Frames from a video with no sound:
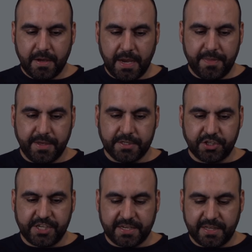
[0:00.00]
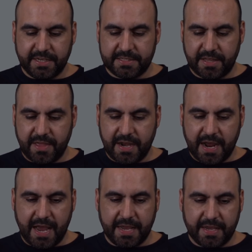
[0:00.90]
And these are checklists that
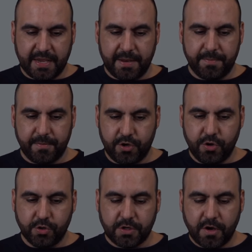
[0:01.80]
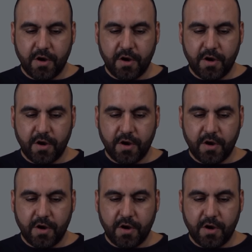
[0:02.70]
I can use